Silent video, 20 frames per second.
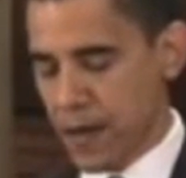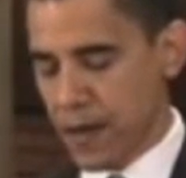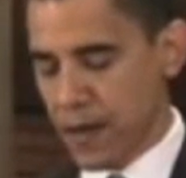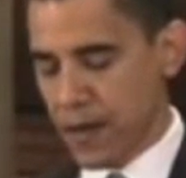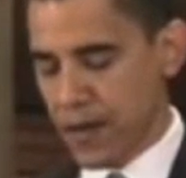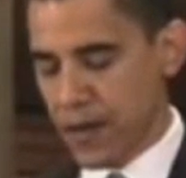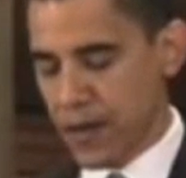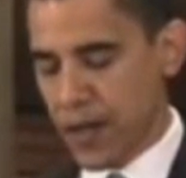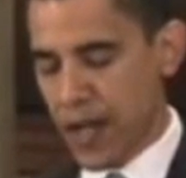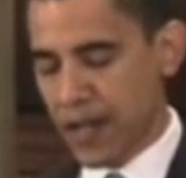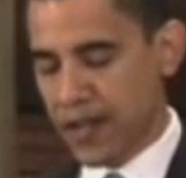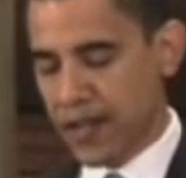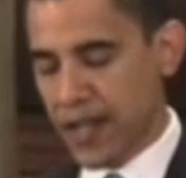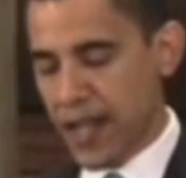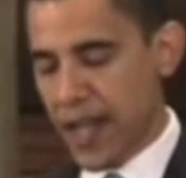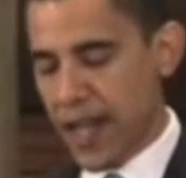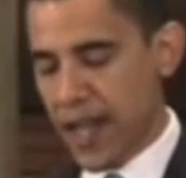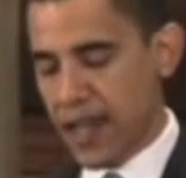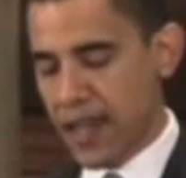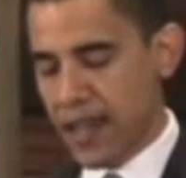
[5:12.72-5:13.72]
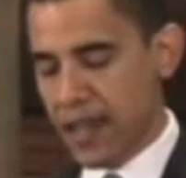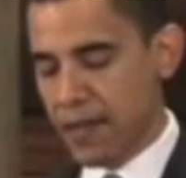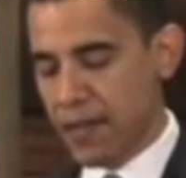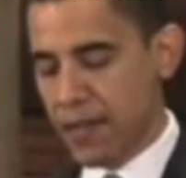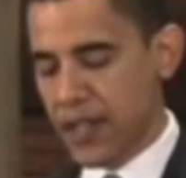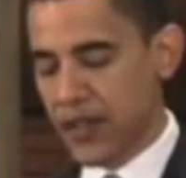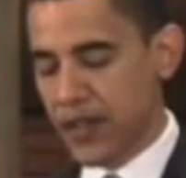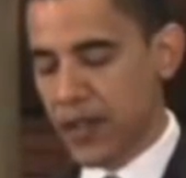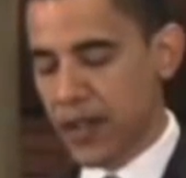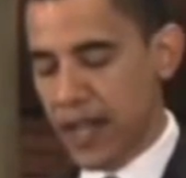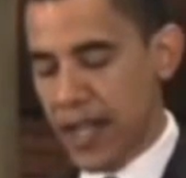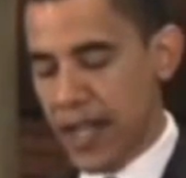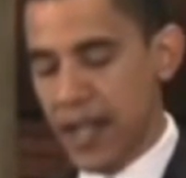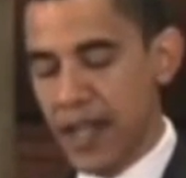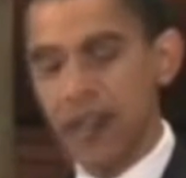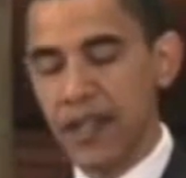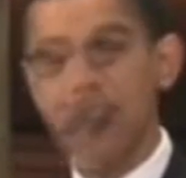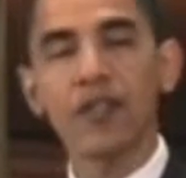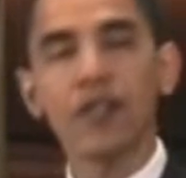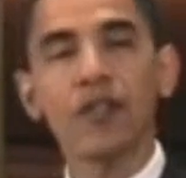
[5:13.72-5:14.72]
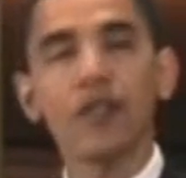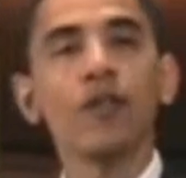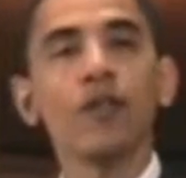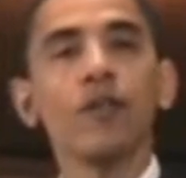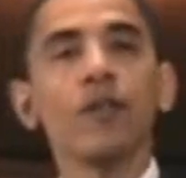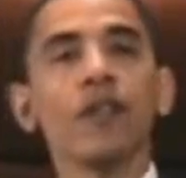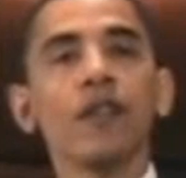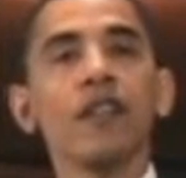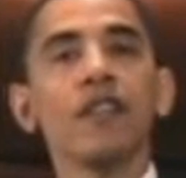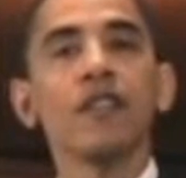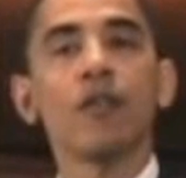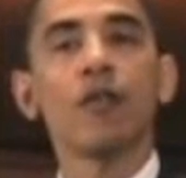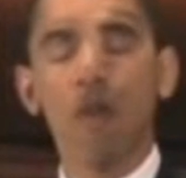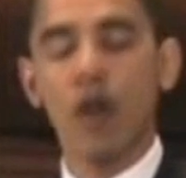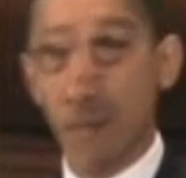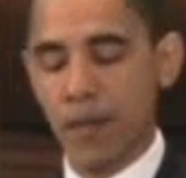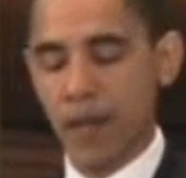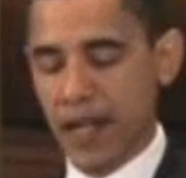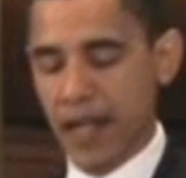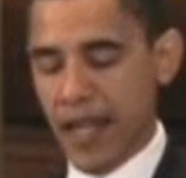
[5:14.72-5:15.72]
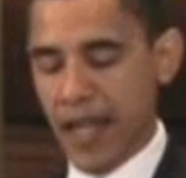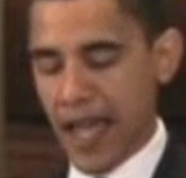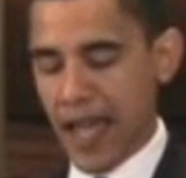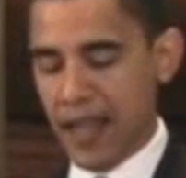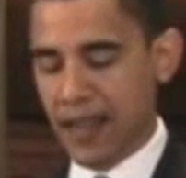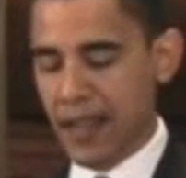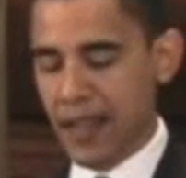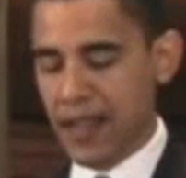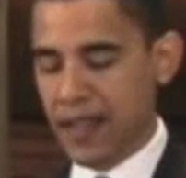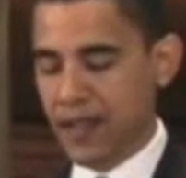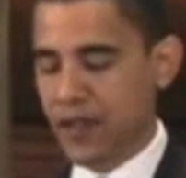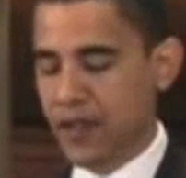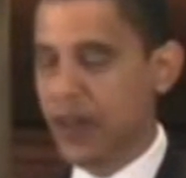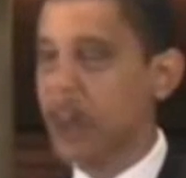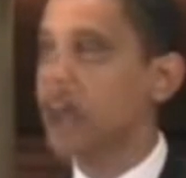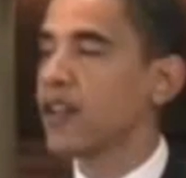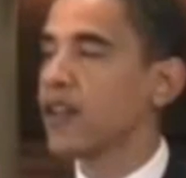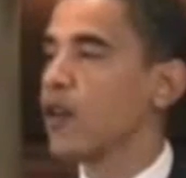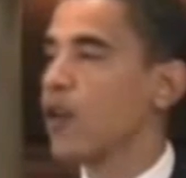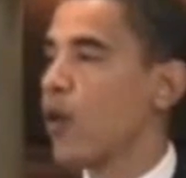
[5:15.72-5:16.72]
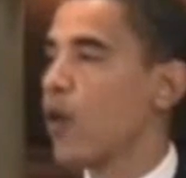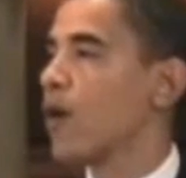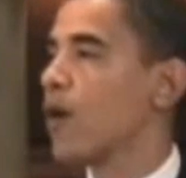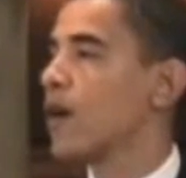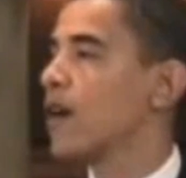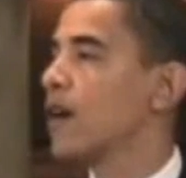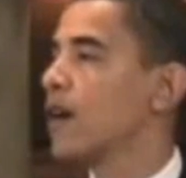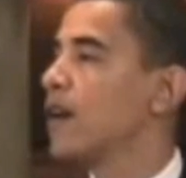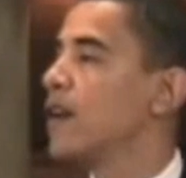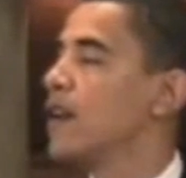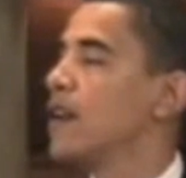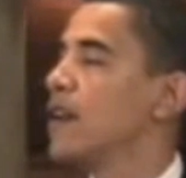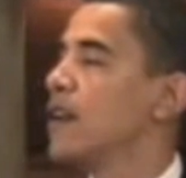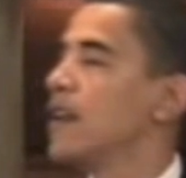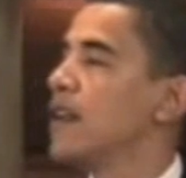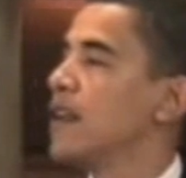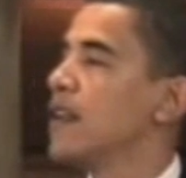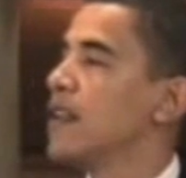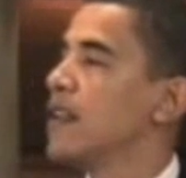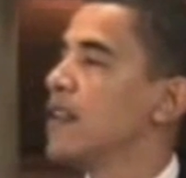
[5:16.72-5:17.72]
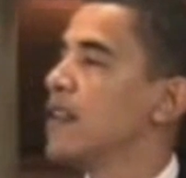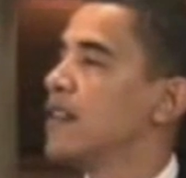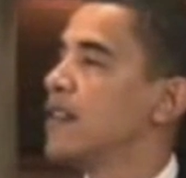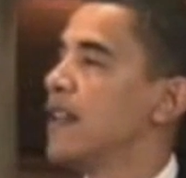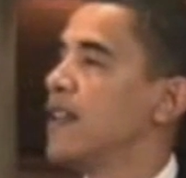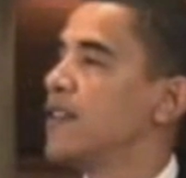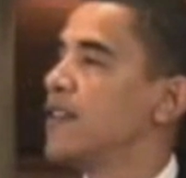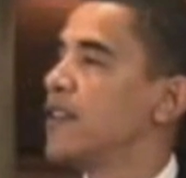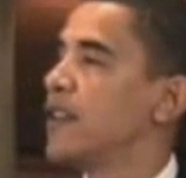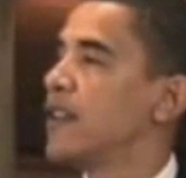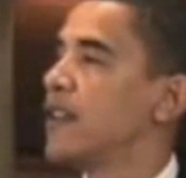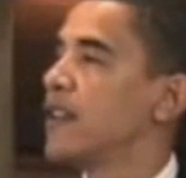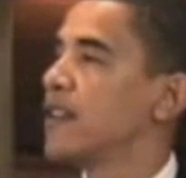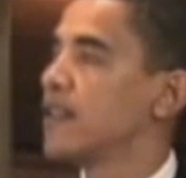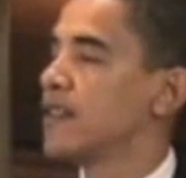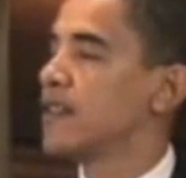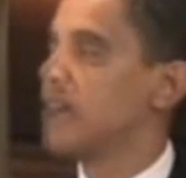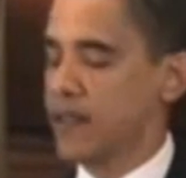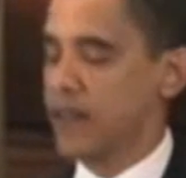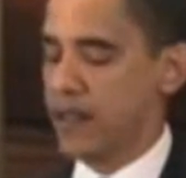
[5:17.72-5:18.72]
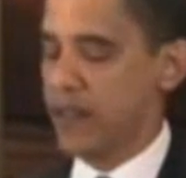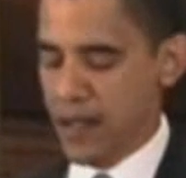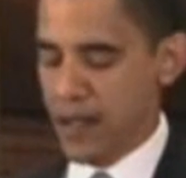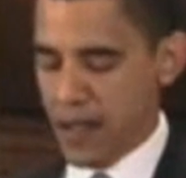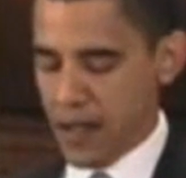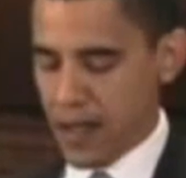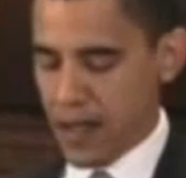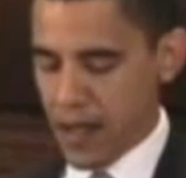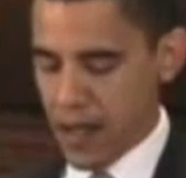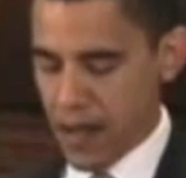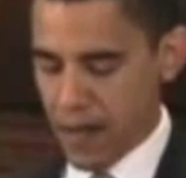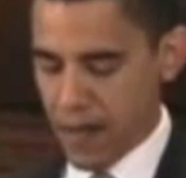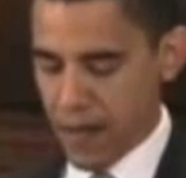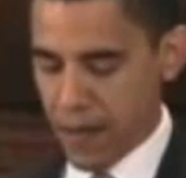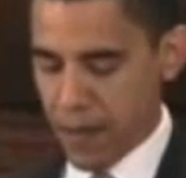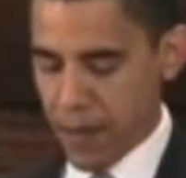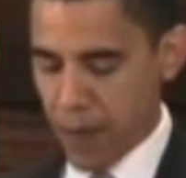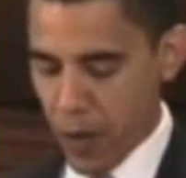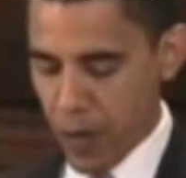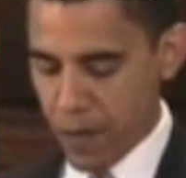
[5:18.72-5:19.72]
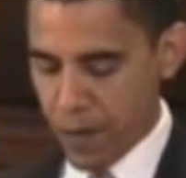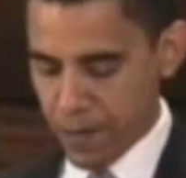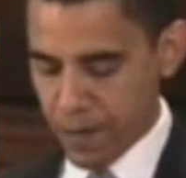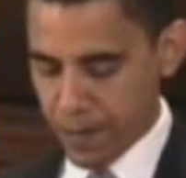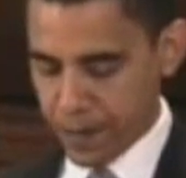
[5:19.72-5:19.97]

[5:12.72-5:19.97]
Should I say that Mr. Keyes, who is a Roman Catholic, should ignore the teachings of the Pope?